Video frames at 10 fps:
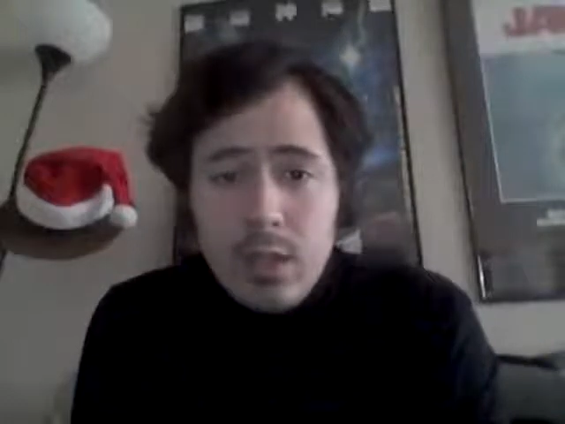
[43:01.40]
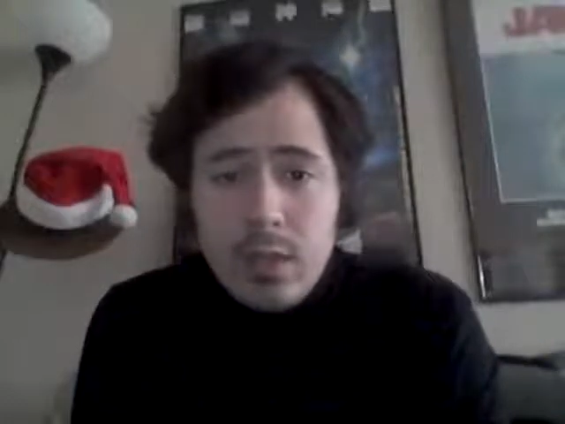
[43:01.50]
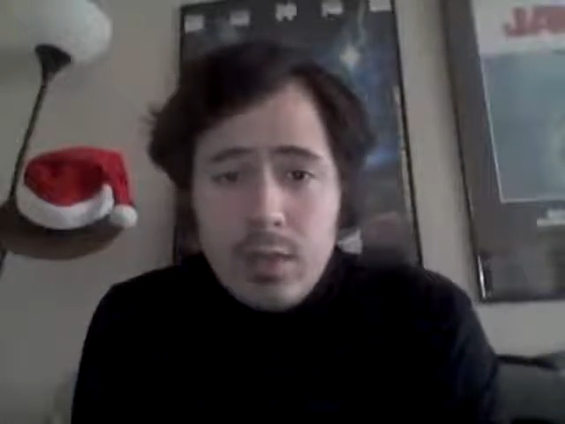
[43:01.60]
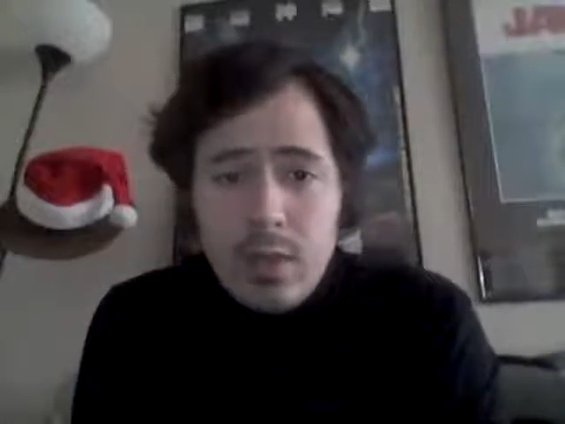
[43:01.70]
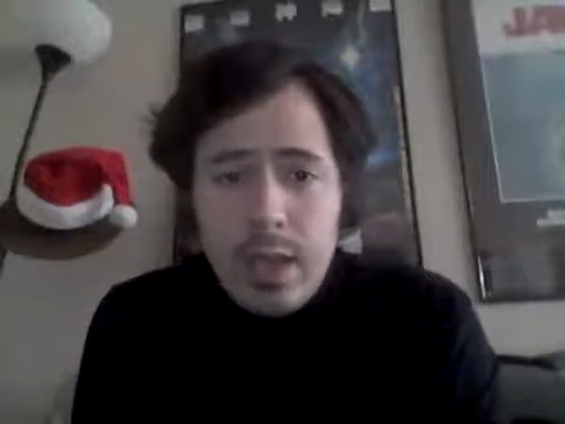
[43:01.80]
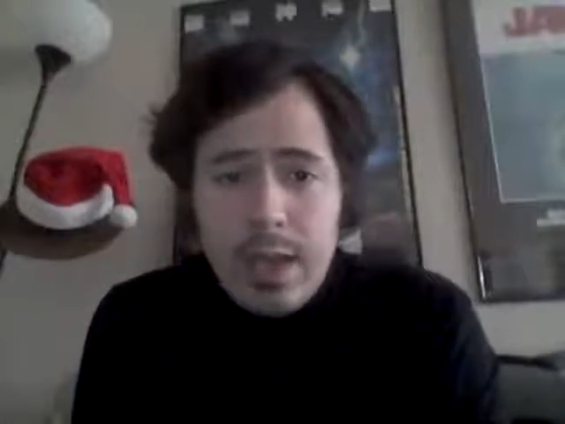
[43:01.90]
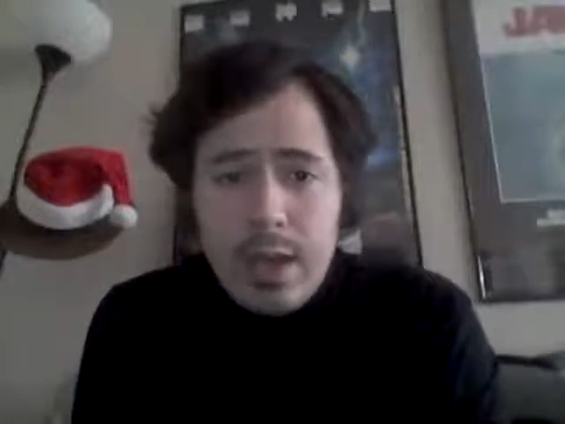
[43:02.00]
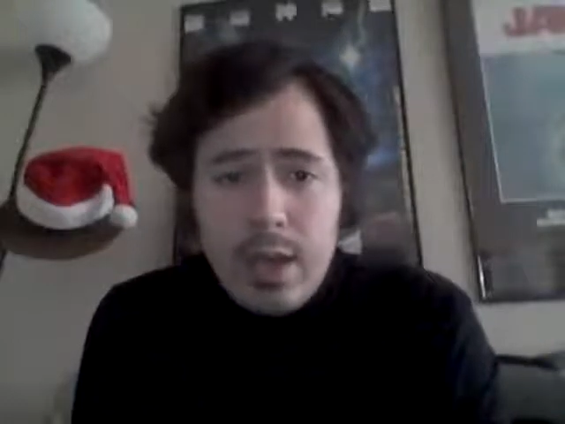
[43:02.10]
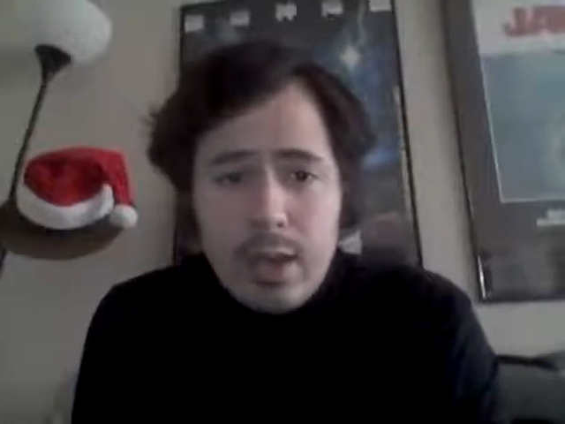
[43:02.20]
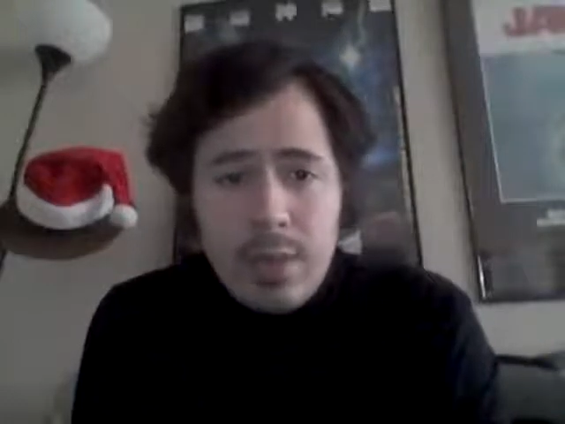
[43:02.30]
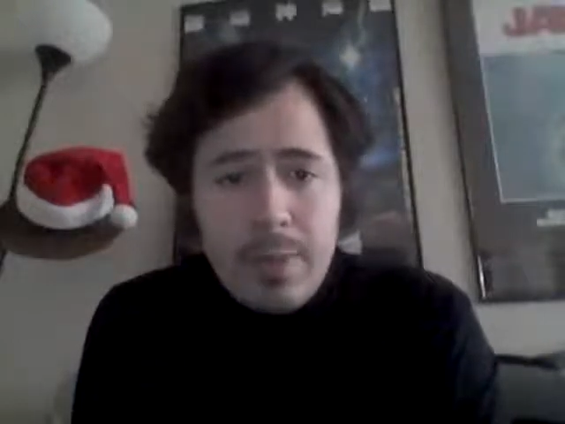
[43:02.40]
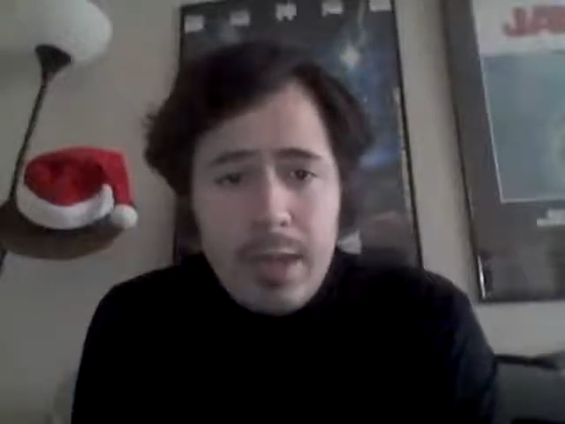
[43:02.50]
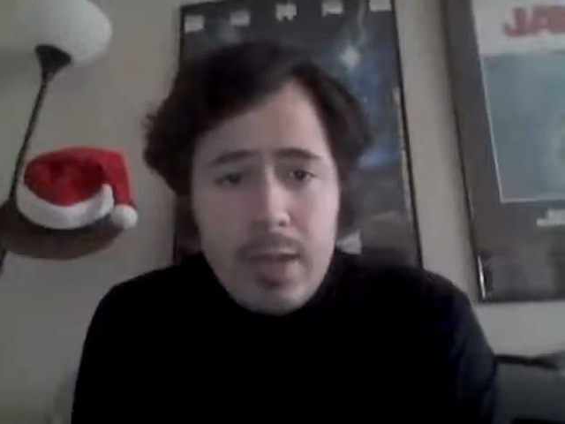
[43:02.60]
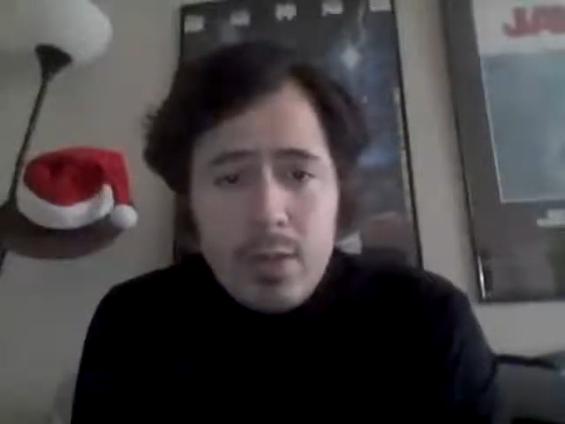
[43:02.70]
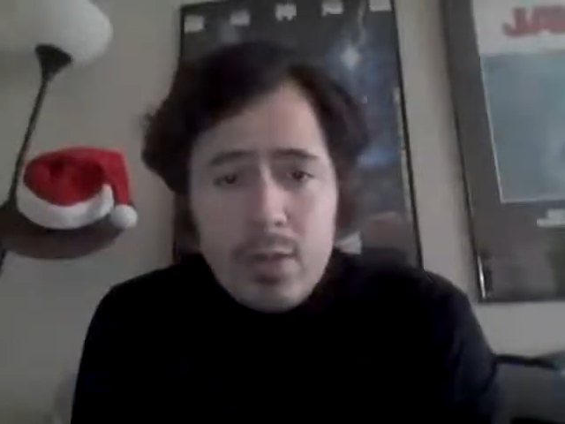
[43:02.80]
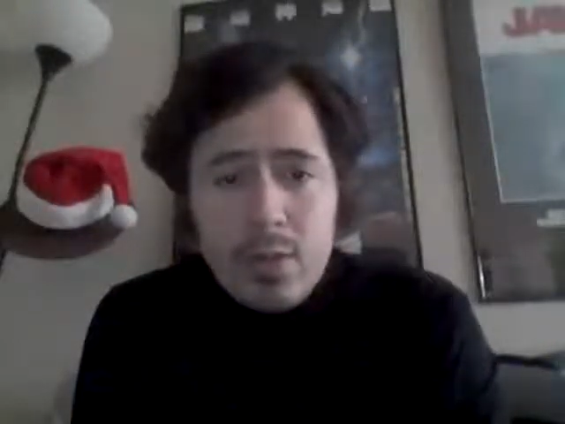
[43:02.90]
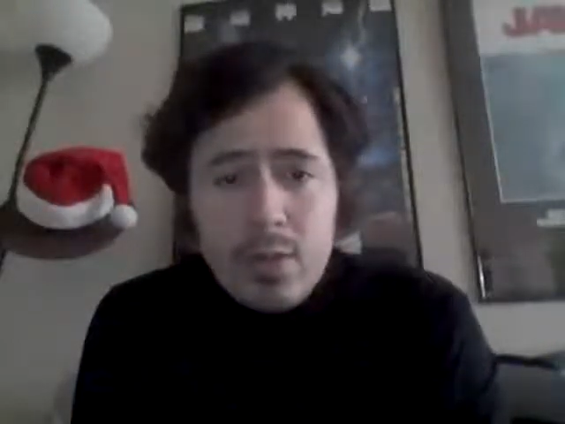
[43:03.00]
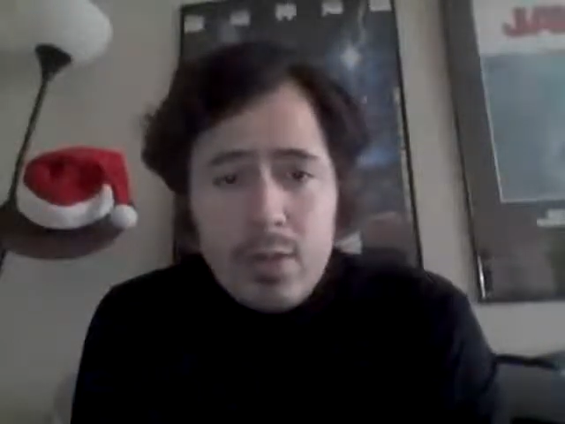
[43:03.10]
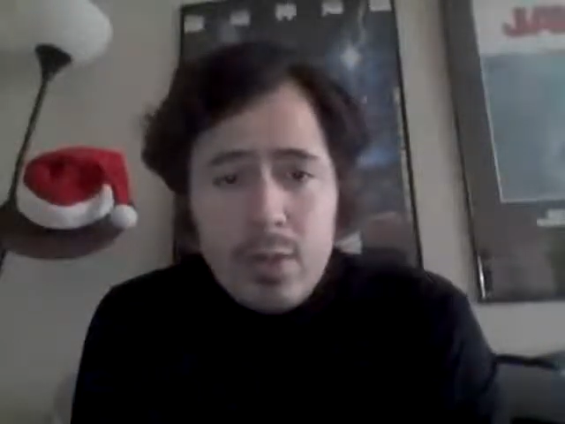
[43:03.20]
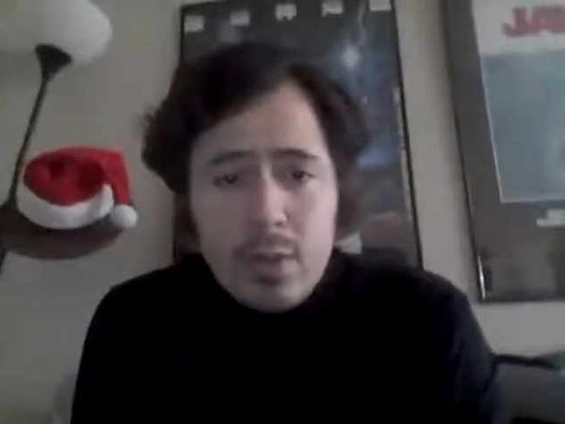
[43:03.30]
So yeah, I'll keep you
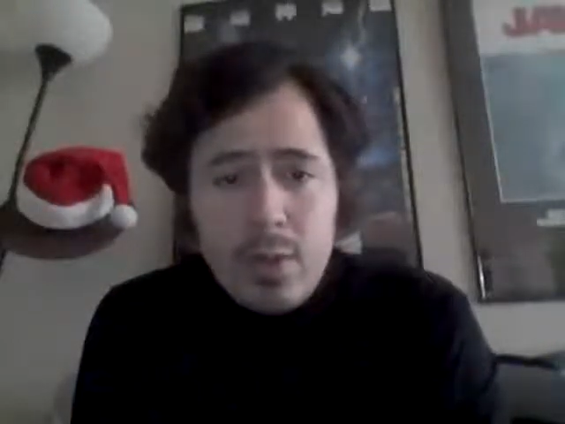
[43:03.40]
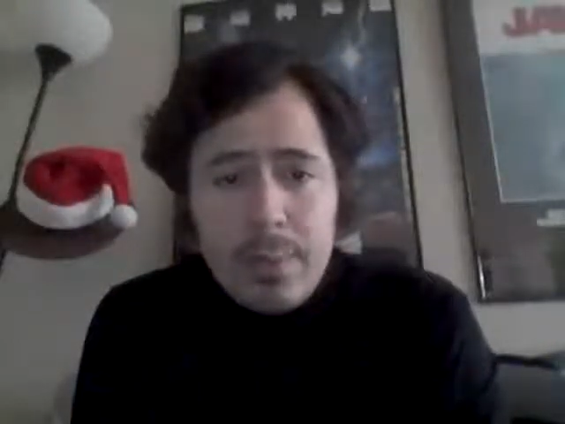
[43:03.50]
guys, of course,